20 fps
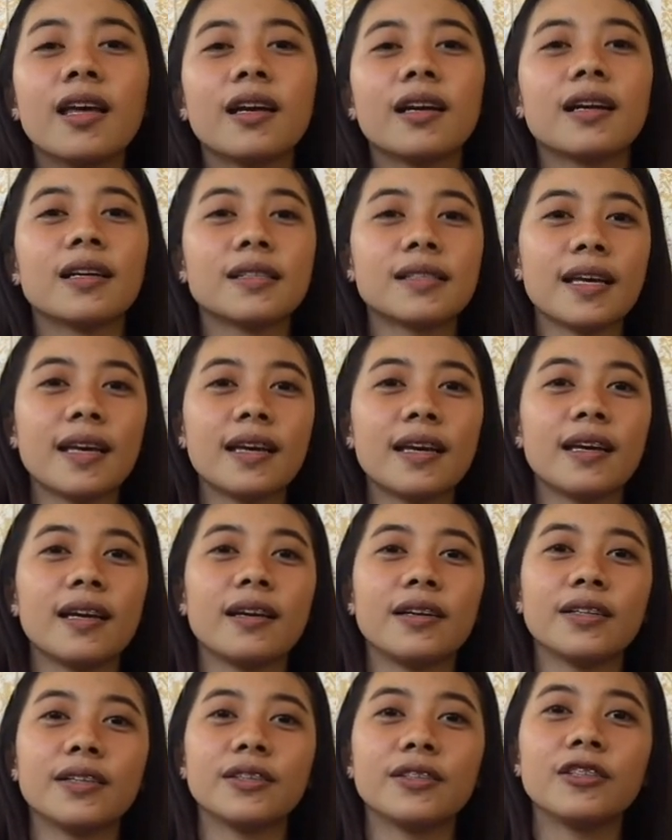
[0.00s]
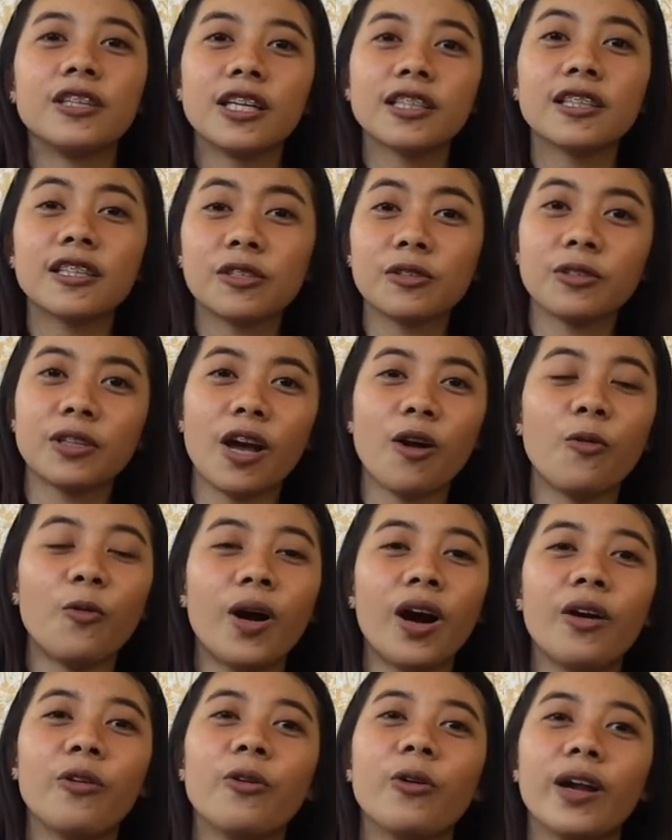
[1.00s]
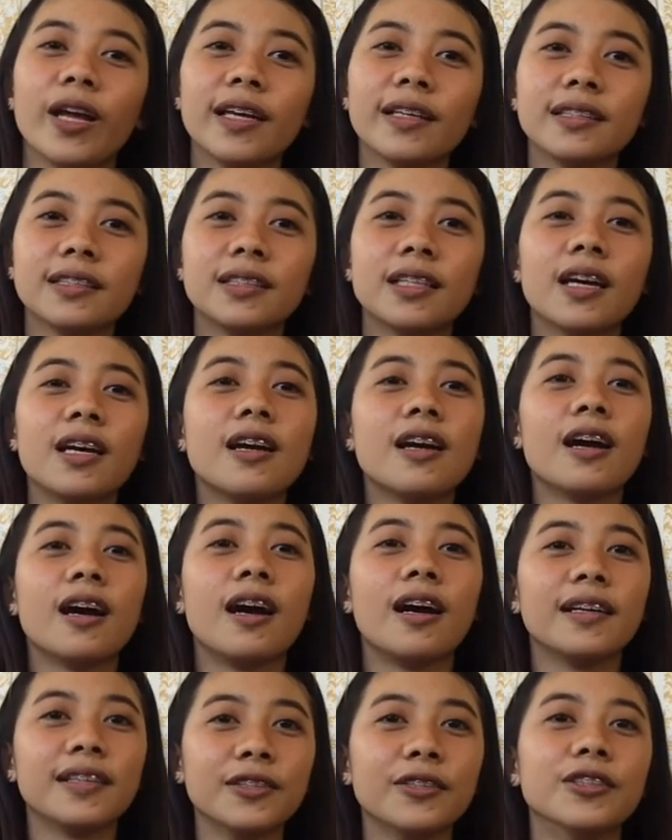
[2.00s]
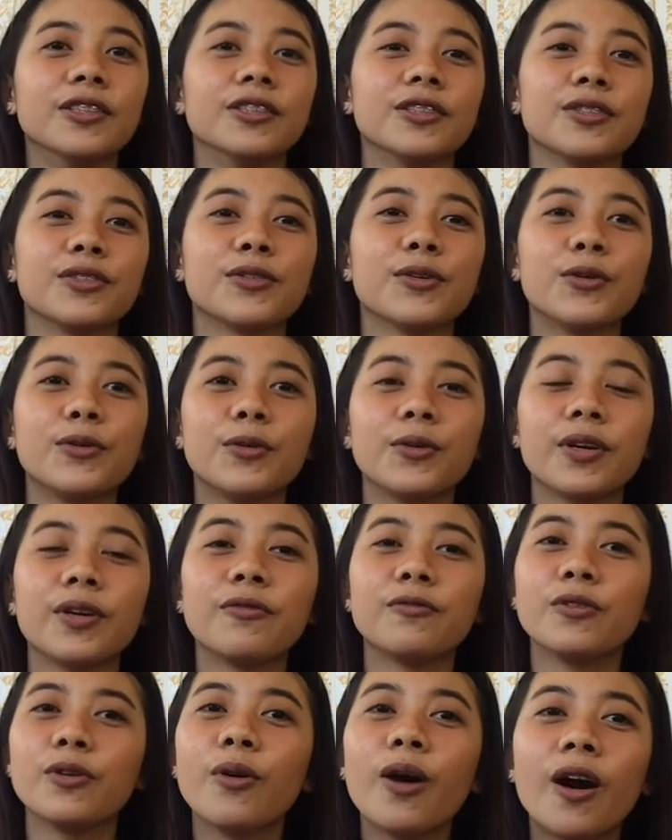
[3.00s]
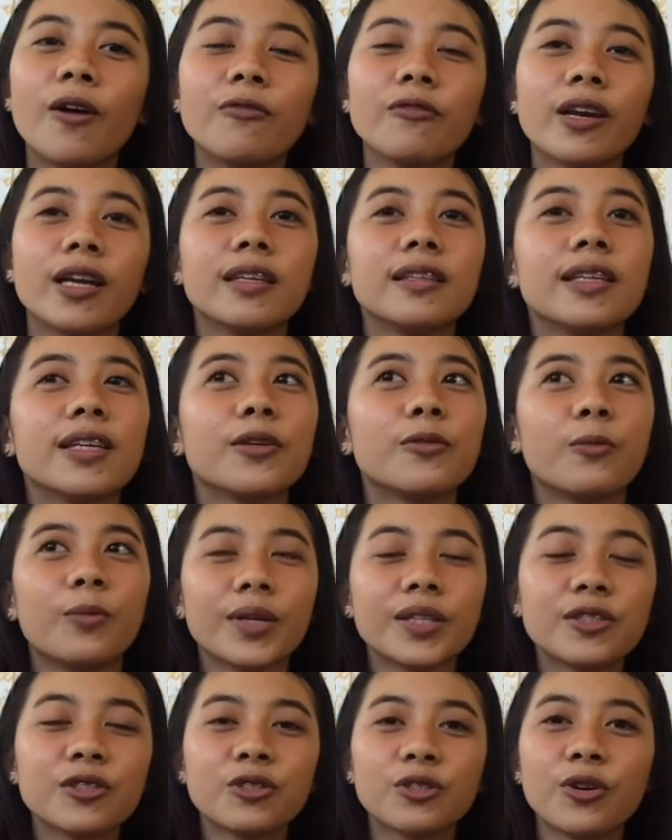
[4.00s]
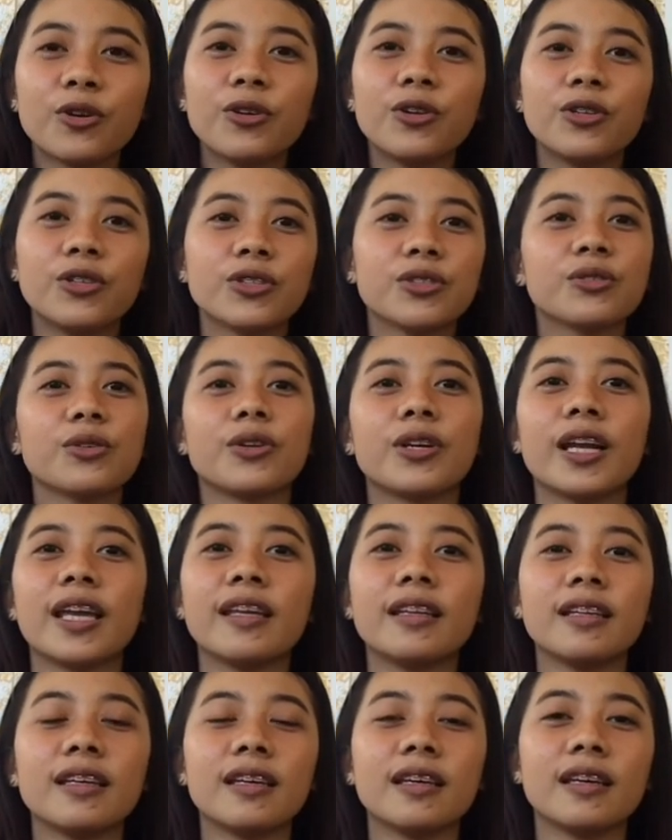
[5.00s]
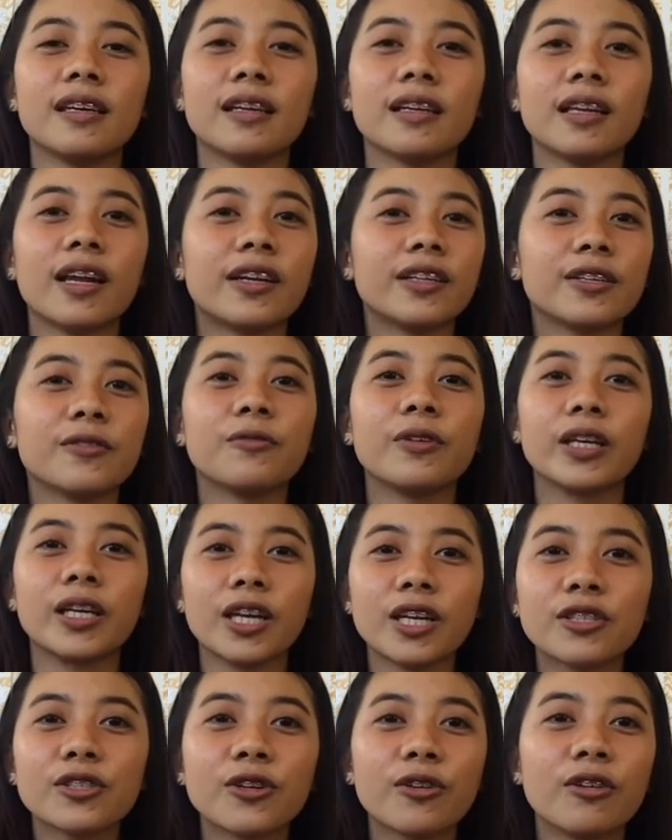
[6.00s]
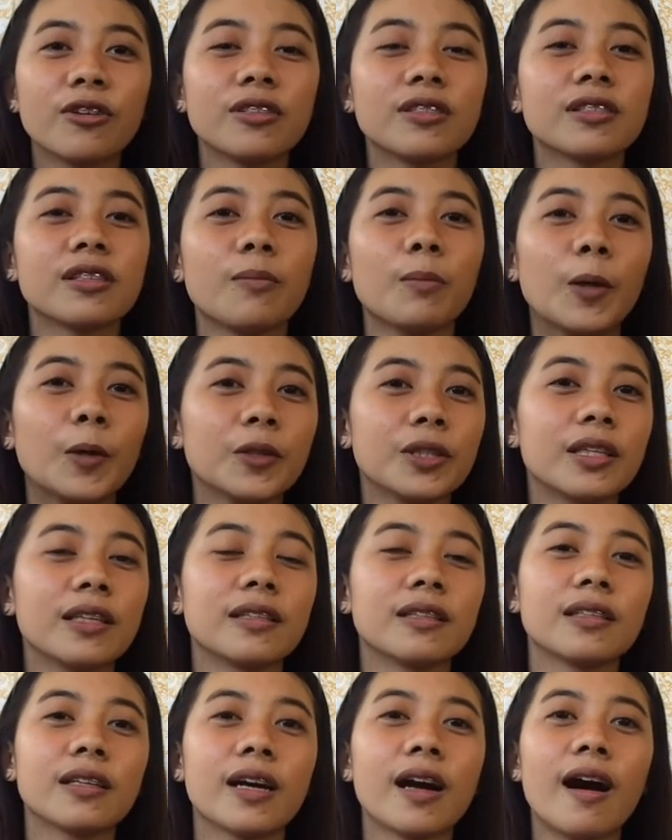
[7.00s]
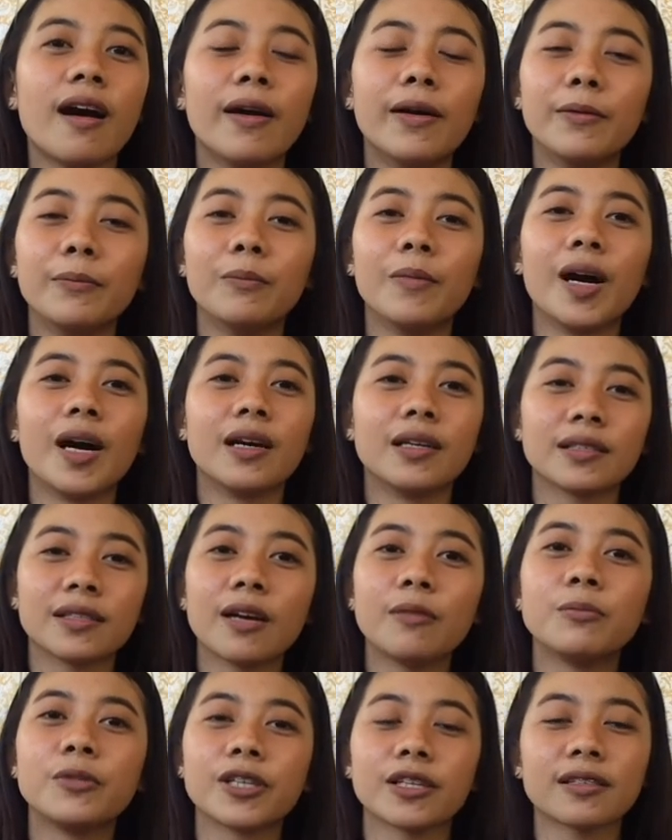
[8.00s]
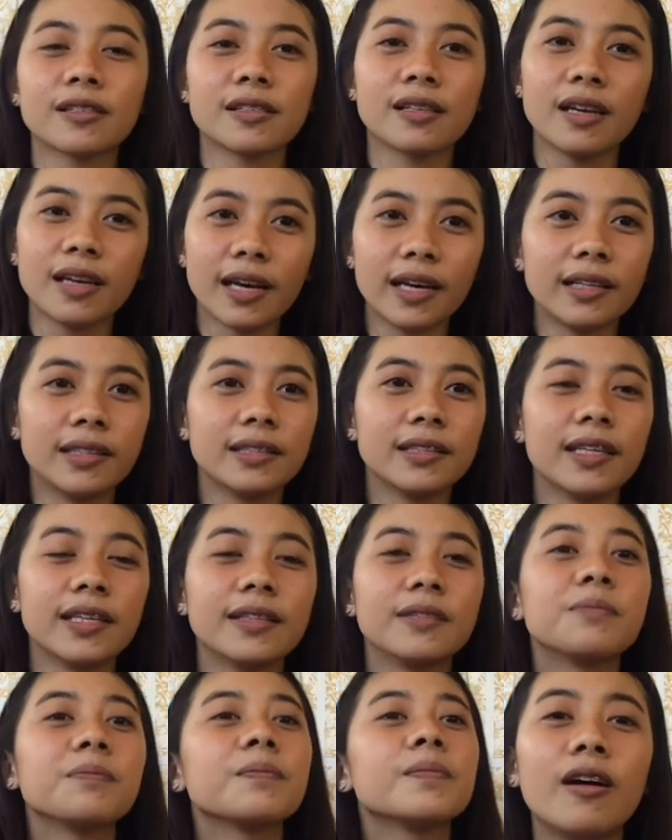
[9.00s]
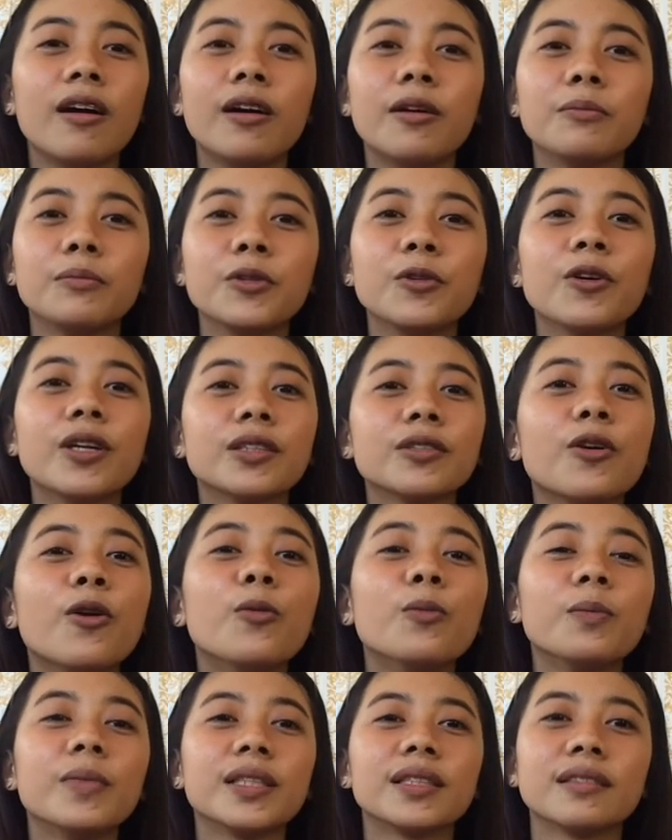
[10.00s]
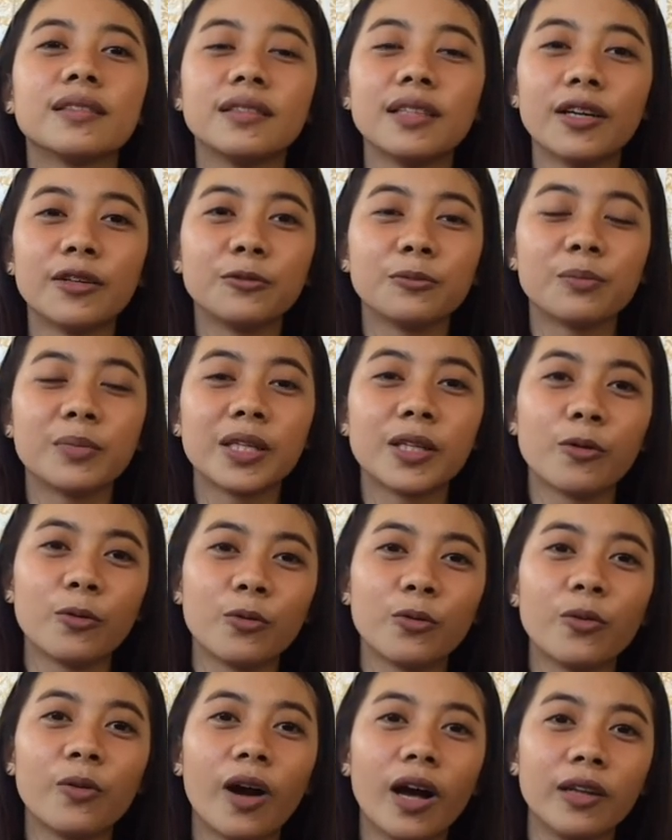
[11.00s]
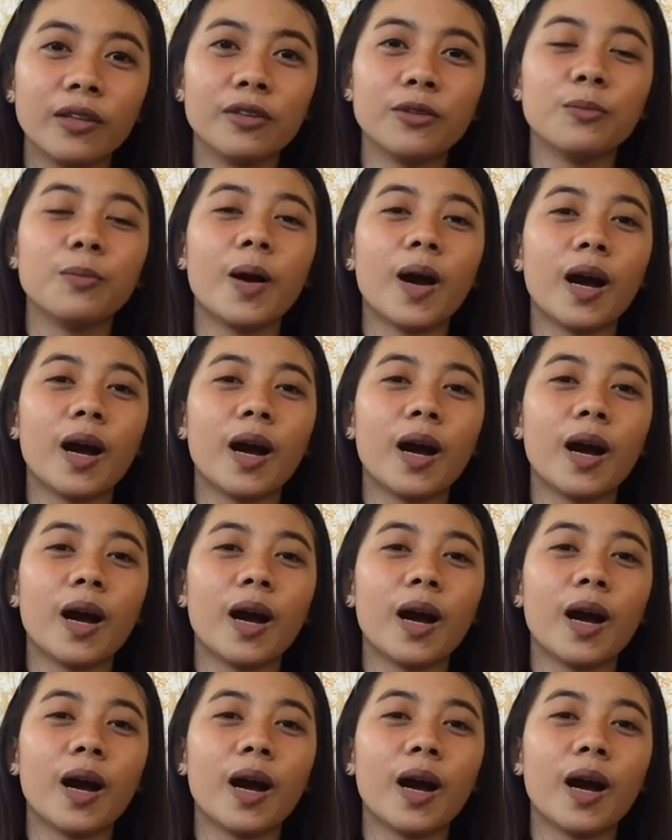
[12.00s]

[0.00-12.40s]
Kasi, yun lang din yung nakuha ko. And, ayun. So, if you have any questions or any clarifications about that mga subjects na yan, then you can comment down below kung ano yung